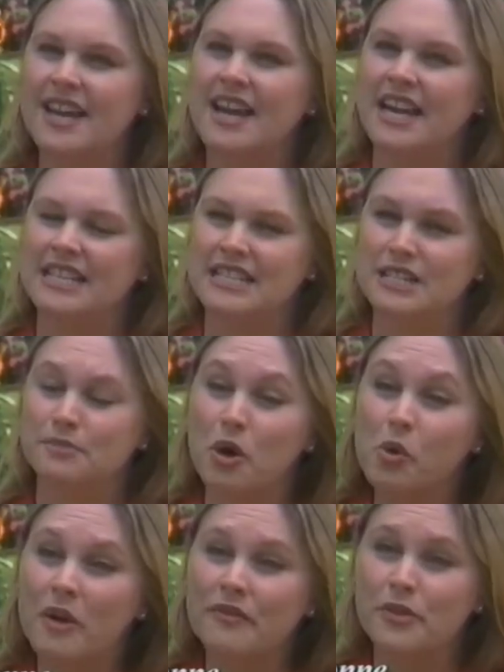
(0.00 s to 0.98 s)
I did Smoke
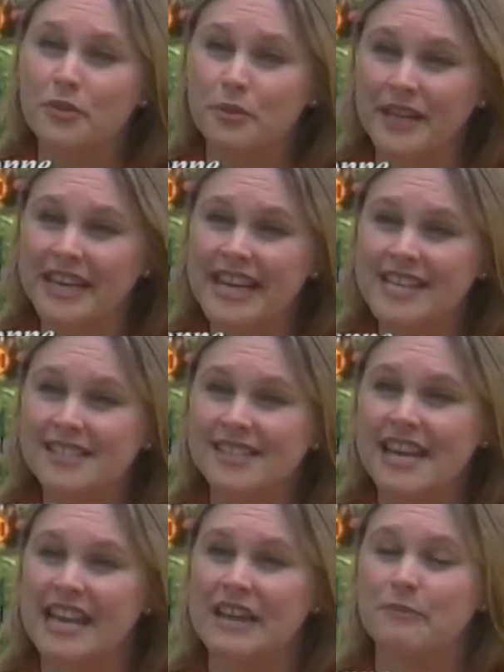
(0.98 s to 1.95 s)
Away for 3 days,
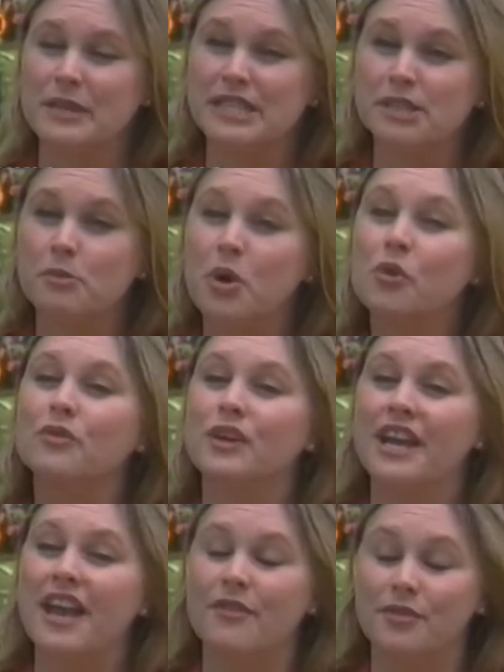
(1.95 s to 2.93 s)
and I've been
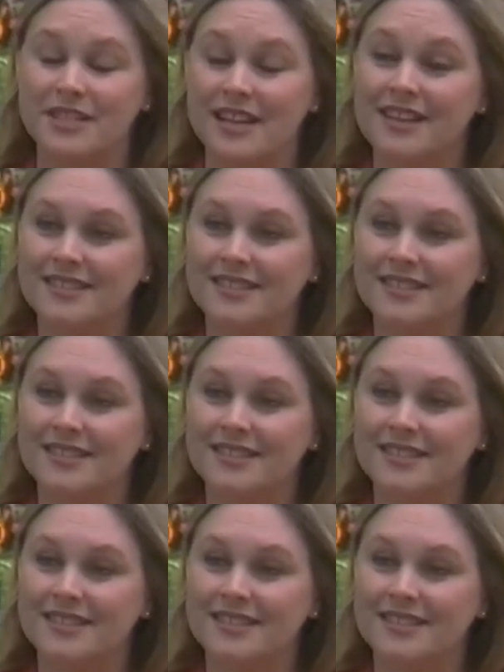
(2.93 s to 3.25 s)
smoke-free ever since.